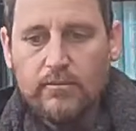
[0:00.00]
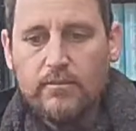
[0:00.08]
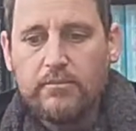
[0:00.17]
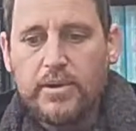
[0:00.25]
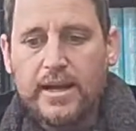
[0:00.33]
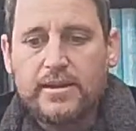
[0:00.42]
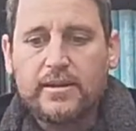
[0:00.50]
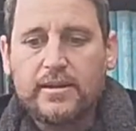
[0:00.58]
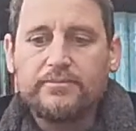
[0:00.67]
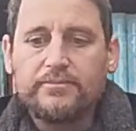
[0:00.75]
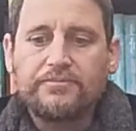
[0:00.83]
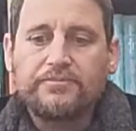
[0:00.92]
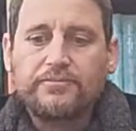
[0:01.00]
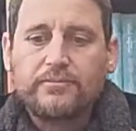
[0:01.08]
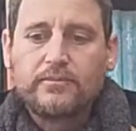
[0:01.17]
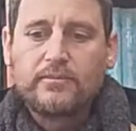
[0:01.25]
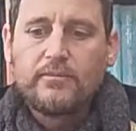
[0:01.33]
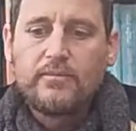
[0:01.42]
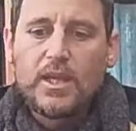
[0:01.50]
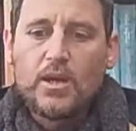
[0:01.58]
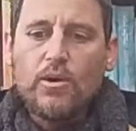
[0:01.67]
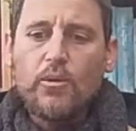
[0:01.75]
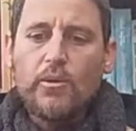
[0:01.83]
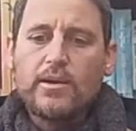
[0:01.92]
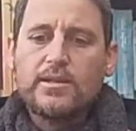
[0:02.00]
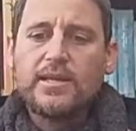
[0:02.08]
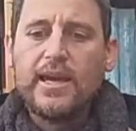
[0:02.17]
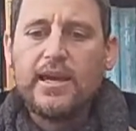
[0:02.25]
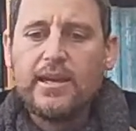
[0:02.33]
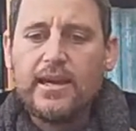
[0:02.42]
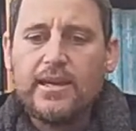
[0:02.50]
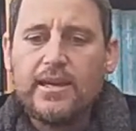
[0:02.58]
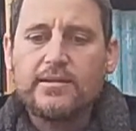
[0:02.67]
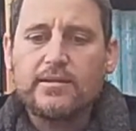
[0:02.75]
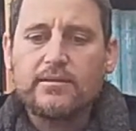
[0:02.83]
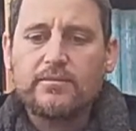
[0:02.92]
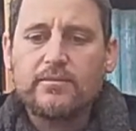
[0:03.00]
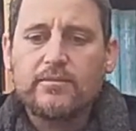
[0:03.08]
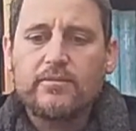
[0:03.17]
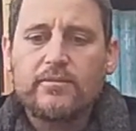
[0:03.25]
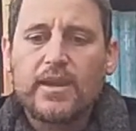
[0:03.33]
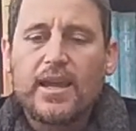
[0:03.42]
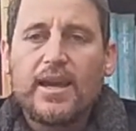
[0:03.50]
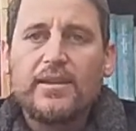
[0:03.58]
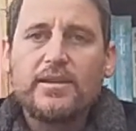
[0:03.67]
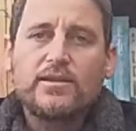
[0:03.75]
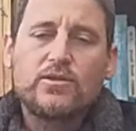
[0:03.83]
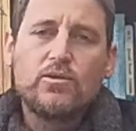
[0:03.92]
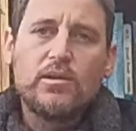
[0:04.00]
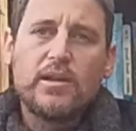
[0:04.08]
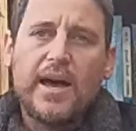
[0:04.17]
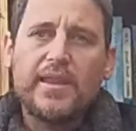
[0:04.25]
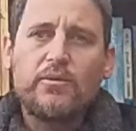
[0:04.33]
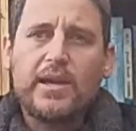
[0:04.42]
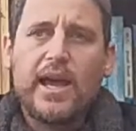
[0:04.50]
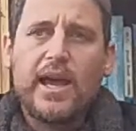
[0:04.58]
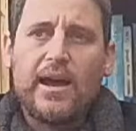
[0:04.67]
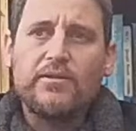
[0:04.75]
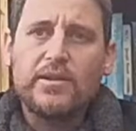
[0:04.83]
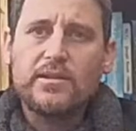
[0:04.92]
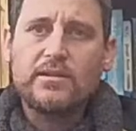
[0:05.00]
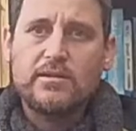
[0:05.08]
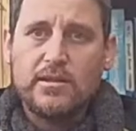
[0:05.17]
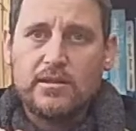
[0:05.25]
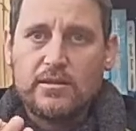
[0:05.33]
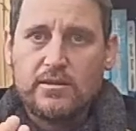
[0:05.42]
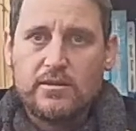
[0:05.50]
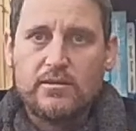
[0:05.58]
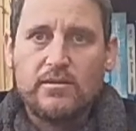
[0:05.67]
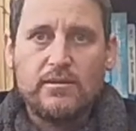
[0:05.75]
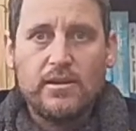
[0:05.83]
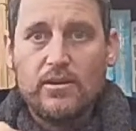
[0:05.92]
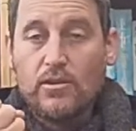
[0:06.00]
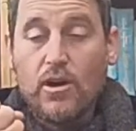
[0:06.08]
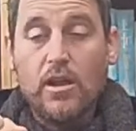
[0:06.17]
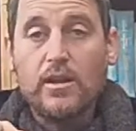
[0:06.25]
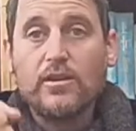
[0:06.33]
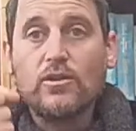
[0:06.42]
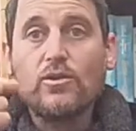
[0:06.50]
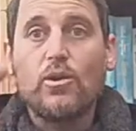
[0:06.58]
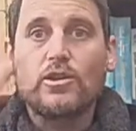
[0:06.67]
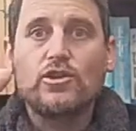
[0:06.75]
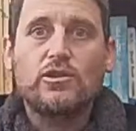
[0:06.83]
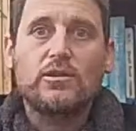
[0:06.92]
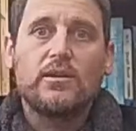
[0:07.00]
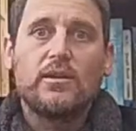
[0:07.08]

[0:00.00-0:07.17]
But what we are saying is, the Sgula that we have, this call it the torch